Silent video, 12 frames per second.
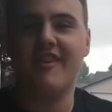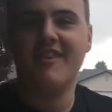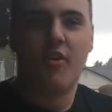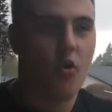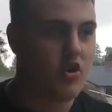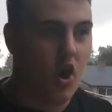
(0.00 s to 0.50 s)

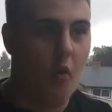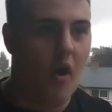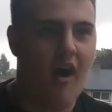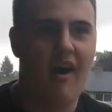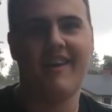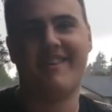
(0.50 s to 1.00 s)
or go
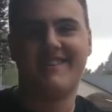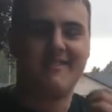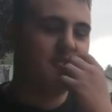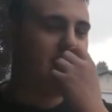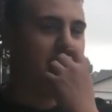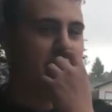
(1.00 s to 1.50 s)
on,
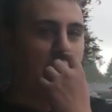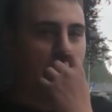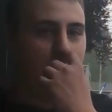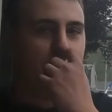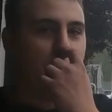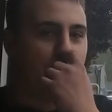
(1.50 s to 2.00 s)
whatever.
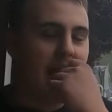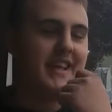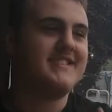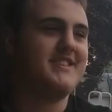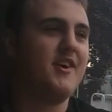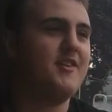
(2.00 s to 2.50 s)

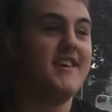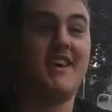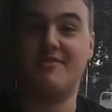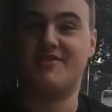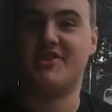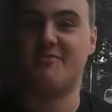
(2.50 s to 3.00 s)
And so
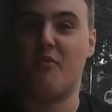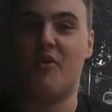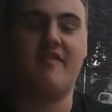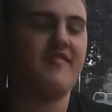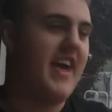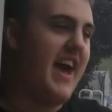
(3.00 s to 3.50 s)
it was just more
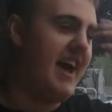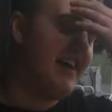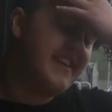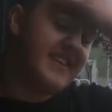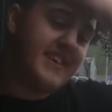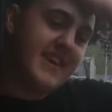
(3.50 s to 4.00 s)
of that,
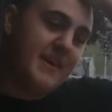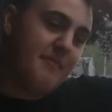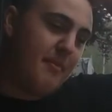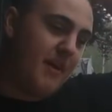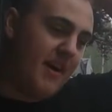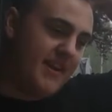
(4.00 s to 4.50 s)

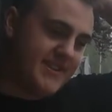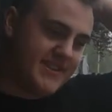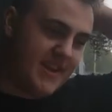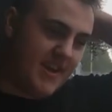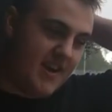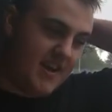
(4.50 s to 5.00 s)
but.
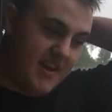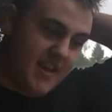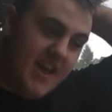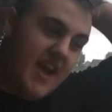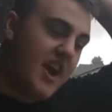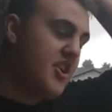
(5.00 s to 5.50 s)

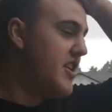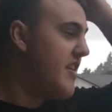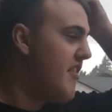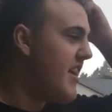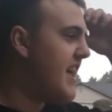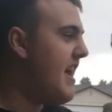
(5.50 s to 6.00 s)
I couldn't
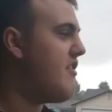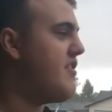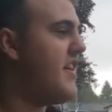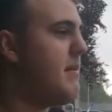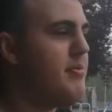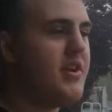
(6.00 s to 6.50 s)
even get
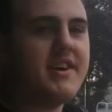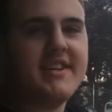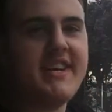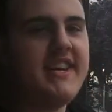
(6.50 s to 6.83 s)
everything plugged